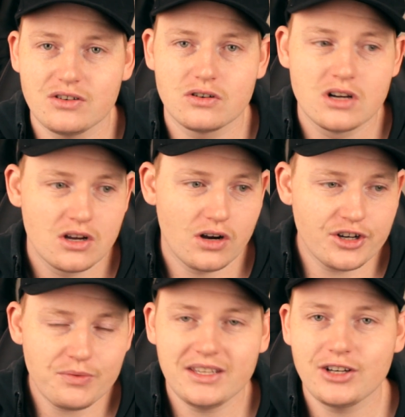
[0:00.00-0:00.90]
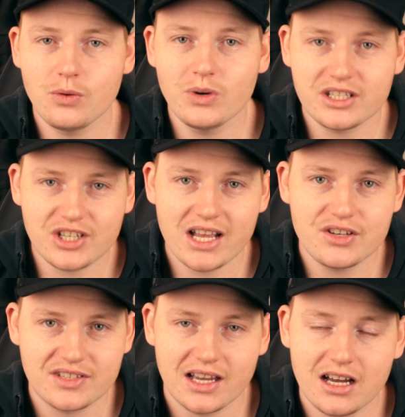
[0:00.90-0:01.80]
Or I don't really know what the
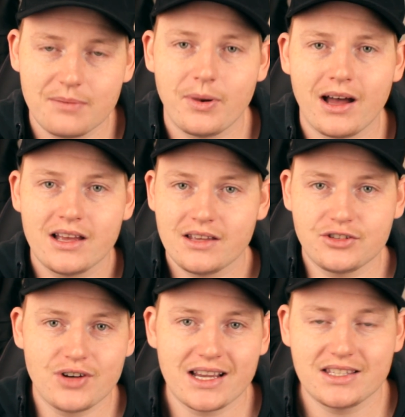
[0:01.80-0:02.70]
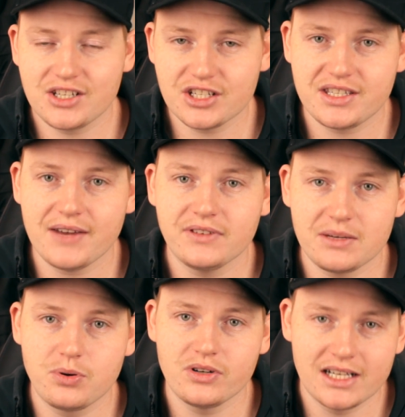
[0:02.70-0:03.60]
changes are. But the Dragons, they're just
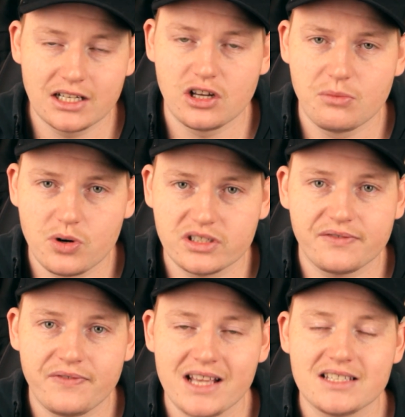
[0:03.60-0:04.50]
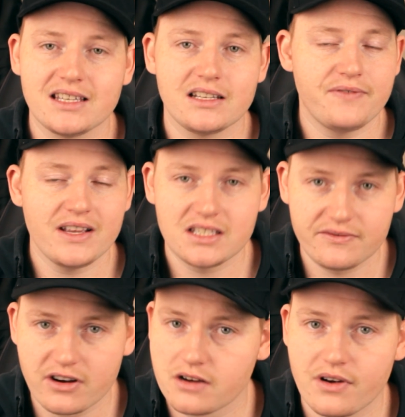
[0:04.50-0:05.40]
definitely putting in a lot more on defense. Their defense
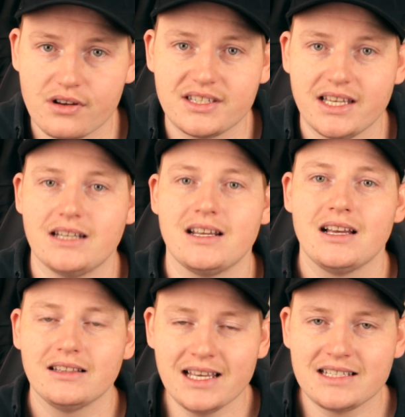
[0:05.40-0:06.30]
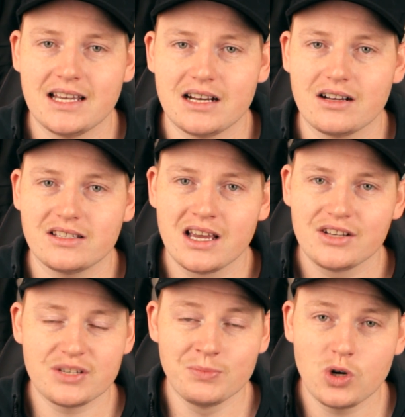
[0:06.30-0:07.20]
is very, very sound. Less errors,
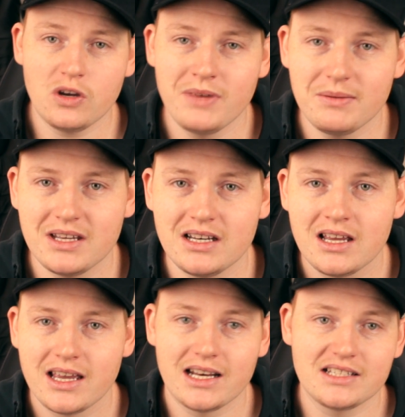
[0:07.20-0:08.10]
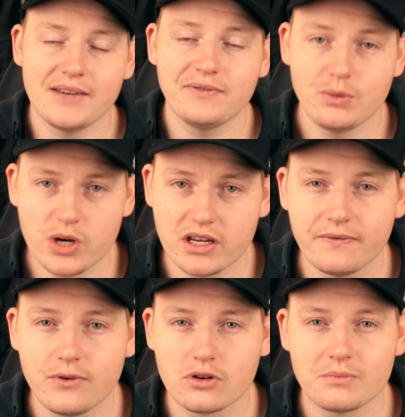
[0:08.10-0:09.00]
just more commitment. And it's definitely
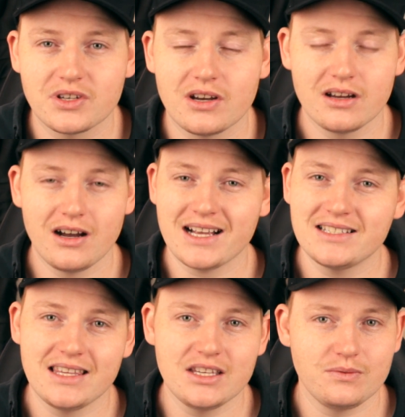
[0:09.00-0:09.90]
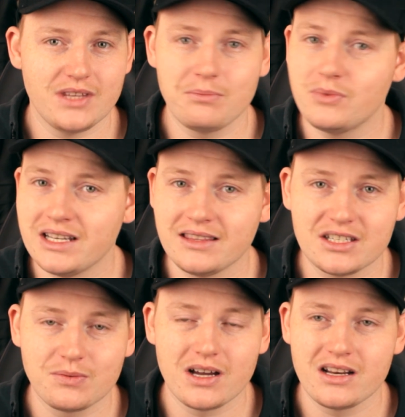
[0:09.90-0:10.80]
working for them. So I can see them winning
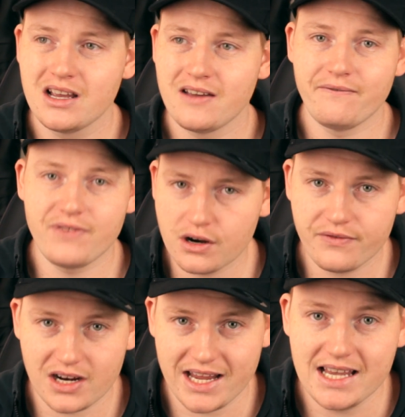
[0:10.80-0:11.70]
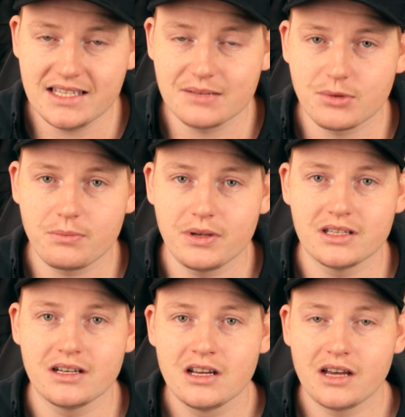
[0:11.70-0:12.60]
this one very, very easy in my
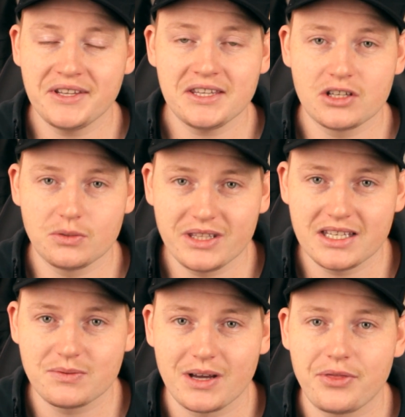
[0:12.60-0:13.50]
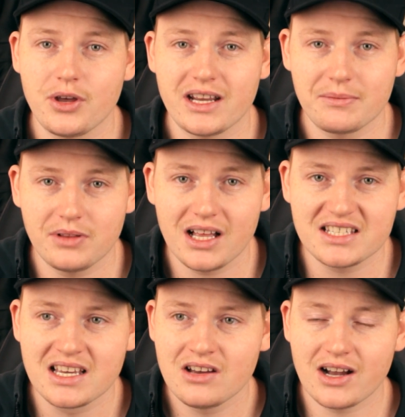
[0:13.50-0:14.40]
opinion. I think they're going to win this one
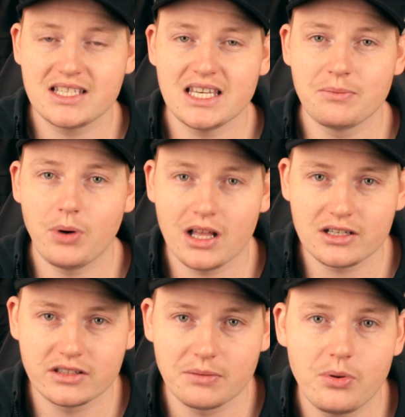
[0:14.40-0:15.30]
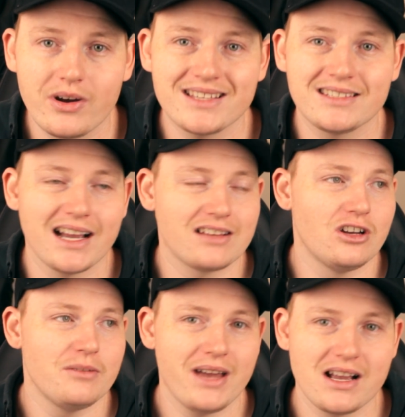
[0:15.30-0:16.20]
13+. I can see them piling on the points. Zach
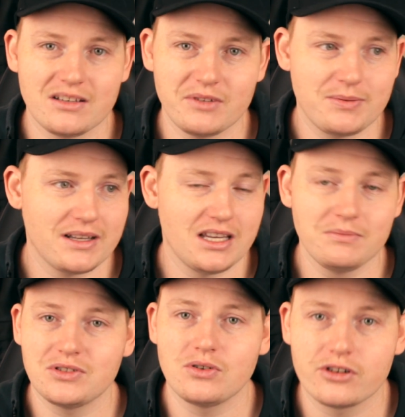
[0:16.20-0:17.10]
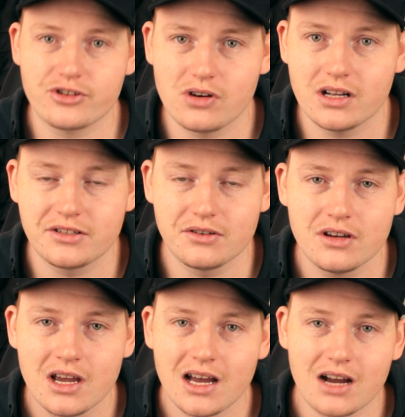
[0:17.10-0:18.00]
Lomax, I expect him to score a try
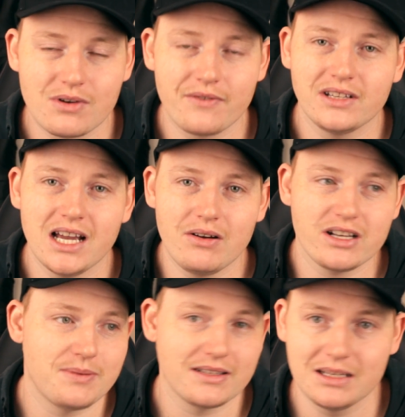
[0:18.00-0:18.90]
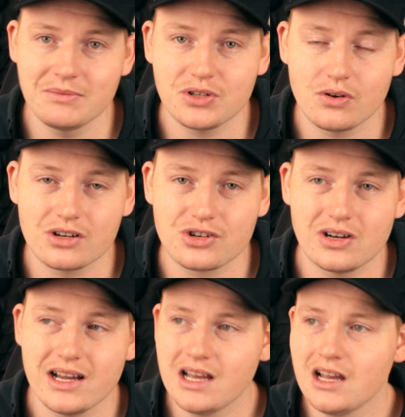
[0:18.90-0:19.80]
too. Ravalawa, I expect him to score a
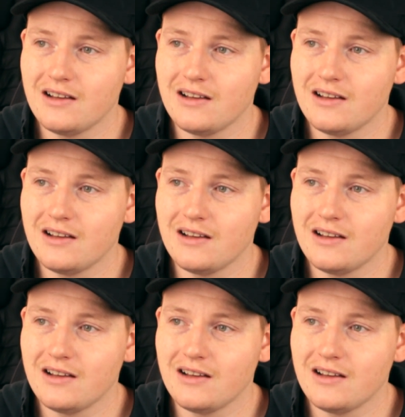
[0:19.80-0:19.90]
try.